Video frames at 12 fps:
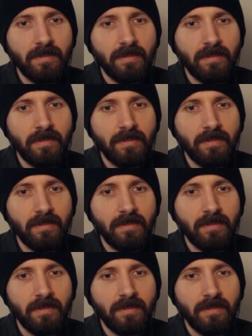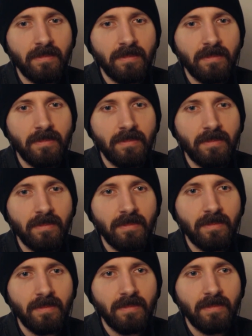
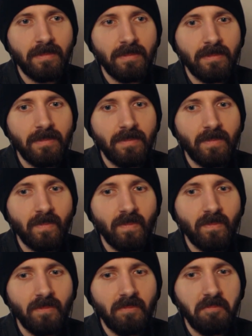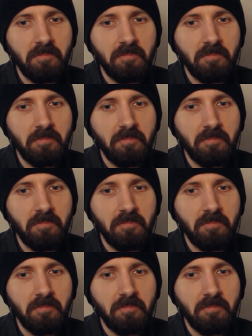No one is speaking in this clip.